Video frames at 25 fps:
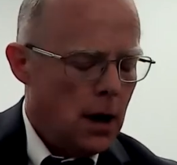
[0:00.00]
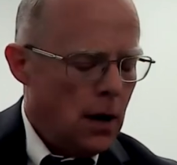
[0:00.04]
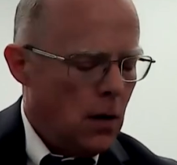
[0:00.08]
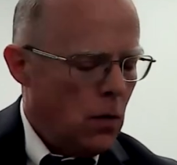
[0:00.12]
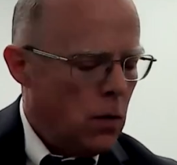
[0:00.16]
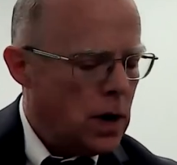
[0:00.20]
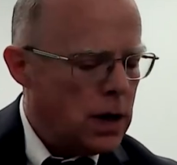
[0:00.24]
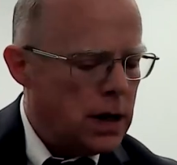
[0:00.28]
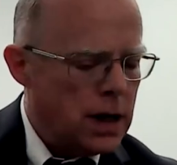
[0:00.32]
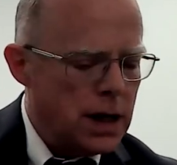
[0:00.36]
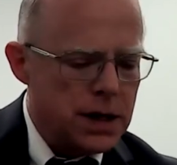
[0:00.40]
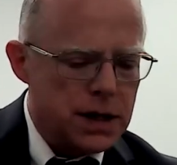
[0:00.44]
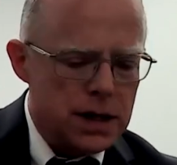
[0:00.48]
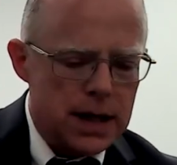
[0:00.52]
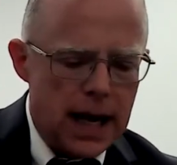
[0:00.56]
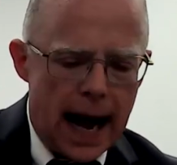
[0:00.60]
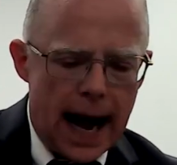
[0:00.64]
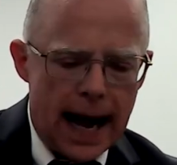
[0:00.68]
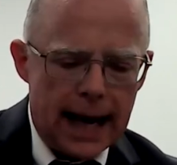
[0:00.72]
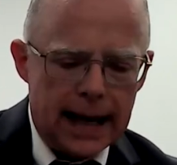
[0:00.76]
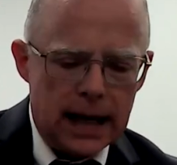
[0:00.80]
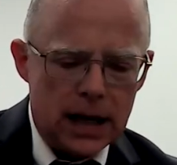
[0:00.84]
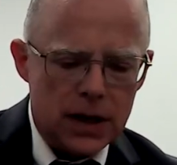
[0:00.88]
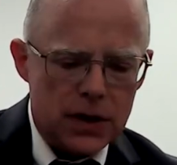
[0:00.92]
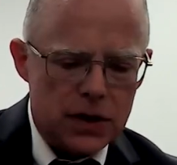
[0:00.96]
When this
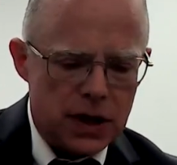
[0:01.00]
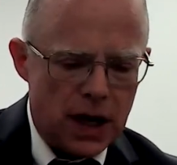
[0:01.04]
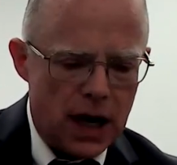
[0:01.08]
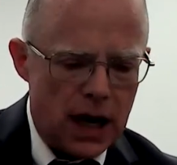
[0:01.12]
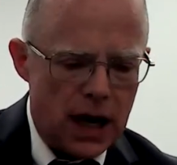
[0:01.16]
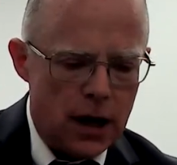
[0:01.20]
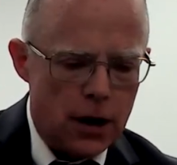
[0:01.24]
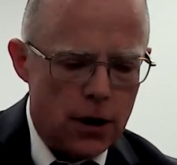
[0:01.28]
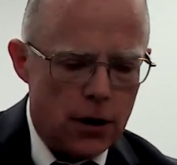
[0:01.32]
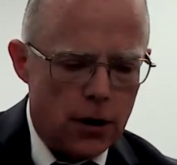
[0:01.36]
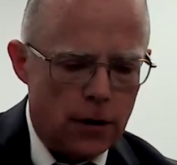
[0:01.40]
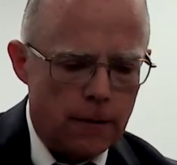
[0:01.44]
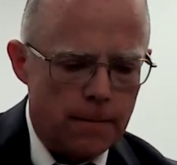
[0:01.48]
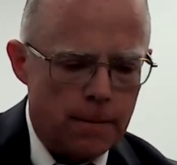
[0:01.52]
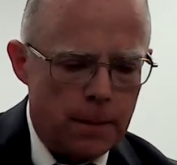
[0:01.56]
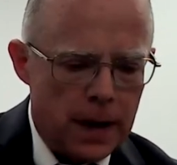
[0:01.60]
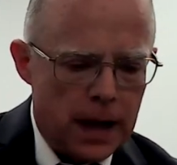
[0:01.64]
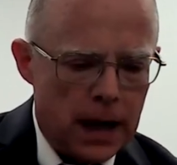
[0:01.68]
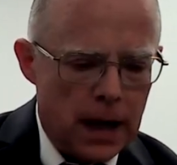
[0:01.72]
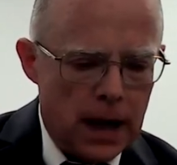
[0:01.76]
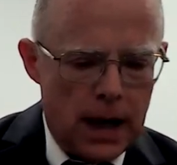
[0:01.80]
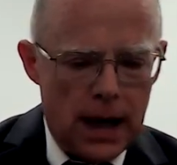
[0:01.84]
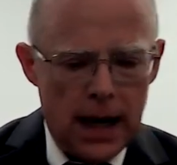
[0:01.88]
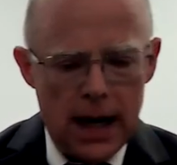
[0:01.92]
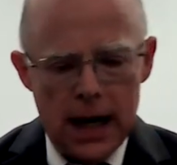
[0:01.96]
guy gets healed,
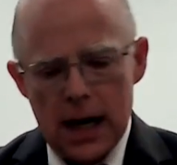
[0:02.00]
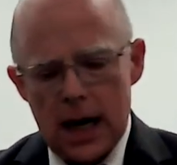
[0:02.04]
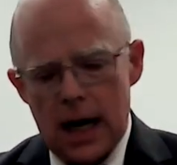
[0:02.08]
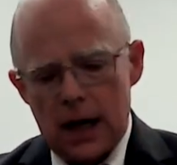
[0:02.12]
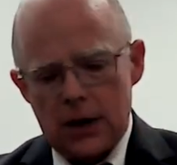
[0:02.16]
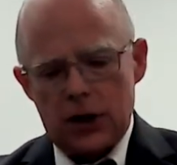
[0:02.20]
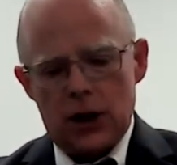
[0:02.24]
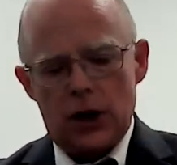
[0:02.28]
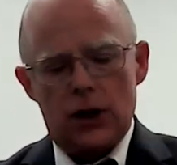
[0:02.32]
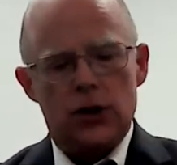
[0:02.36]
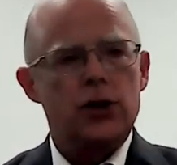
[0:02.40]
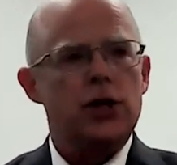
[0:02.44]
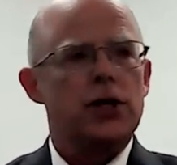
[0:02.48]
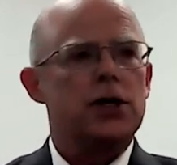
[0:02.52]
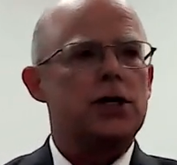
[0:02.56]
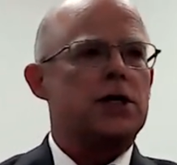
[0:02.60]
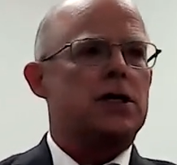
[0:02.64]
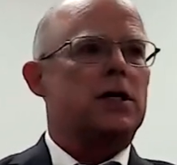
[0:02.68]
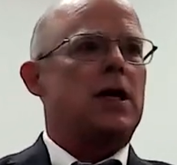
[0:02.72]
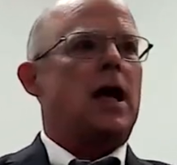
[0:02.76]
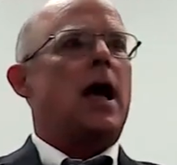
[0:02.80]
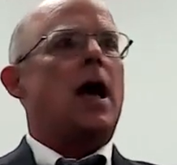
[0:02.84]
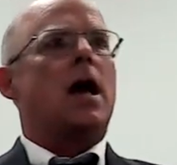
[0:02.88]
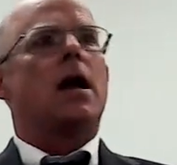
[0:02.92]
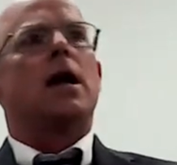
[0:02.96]
he doesn't just
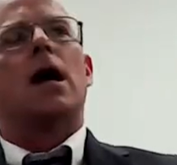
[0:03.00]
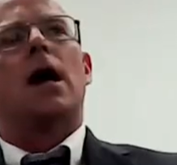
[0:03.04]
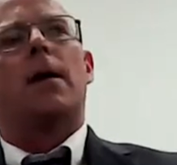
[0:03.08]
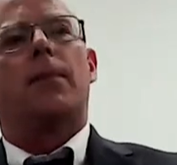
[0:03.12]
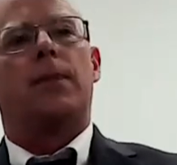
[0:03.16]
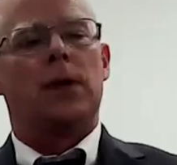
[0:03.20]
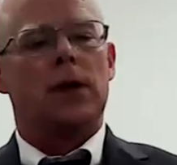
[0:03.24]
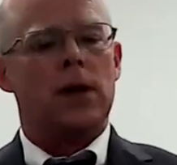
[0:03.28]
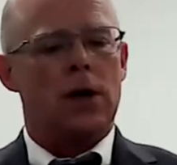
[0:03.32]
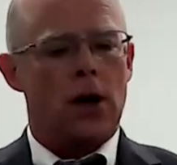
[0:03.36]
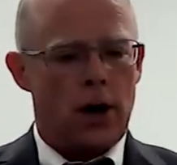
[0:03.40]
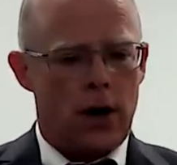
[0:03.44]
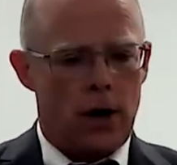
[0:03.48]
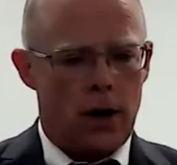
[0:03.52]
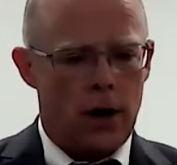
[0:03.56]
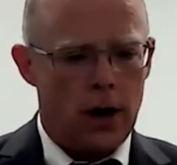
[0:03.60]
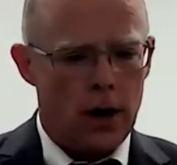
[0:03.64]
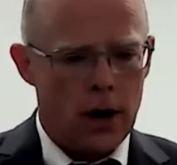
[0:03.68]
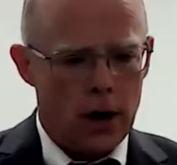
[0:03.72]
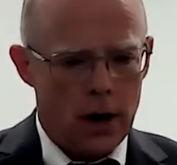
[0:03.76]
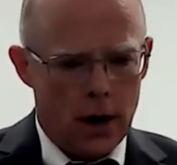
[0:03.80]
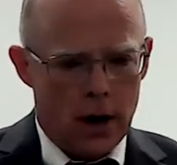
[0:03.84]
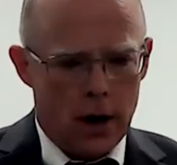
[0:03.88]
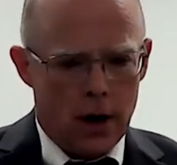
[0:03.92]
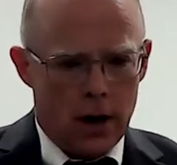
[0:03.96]
stand up and go,
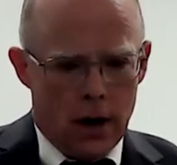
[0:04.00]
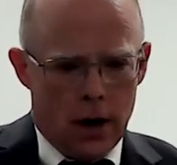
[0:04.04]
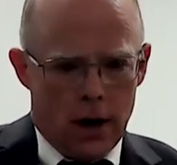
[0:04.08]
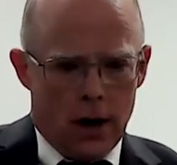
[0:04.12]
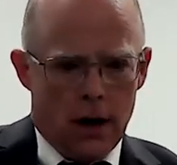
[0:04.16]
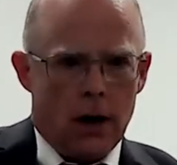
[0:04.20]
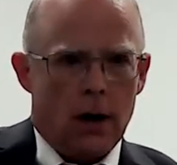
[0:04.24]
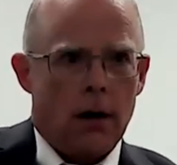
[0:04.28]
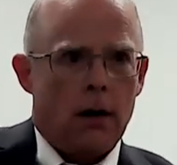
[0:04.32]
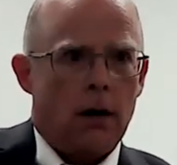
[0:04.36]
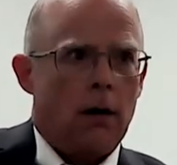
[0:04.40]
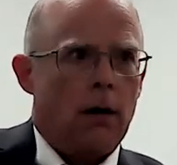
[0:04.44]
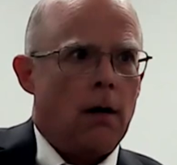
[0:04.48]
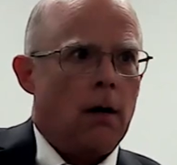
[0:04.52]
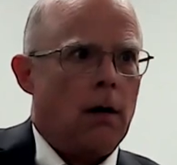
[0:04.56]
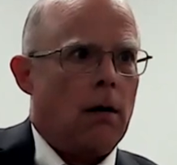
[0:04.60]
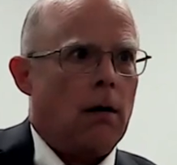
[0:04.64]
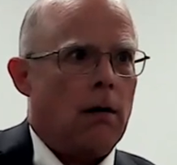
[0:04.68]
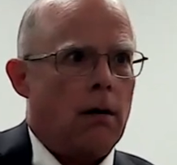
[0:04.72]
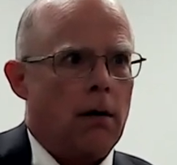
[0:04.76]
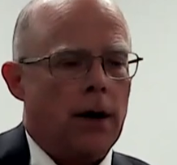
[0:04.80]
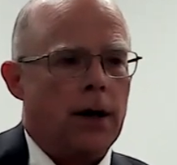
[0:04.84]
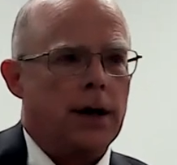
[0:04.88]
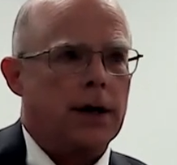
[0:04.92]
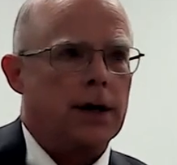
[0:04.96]

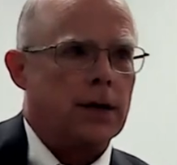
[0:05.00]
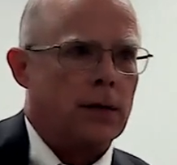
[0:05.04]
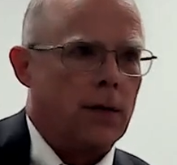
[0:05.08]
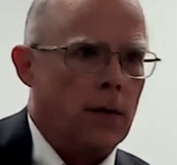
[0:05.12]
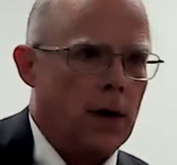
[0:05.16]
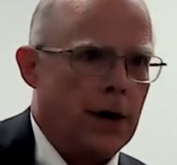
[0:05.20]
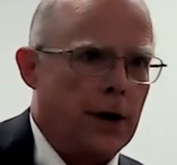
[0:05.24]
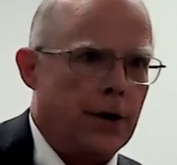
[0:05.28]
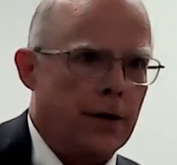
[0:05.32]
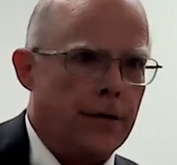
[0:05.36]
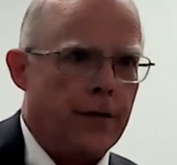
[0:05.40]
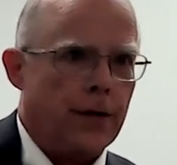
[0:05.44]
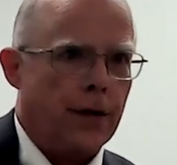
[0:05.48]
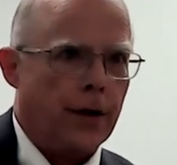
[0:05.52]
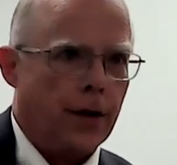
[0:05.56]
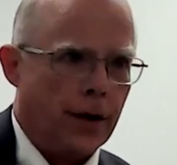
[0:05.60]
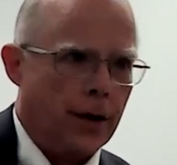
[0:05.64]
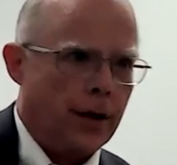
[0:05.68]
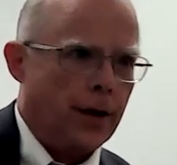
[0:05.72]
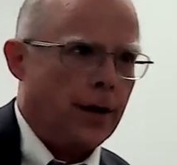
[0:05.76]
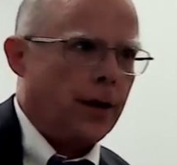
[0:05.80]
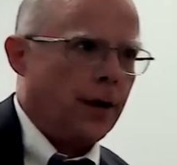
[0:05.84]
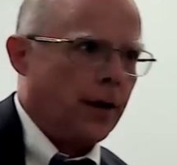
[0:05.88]
well, this is wonderful.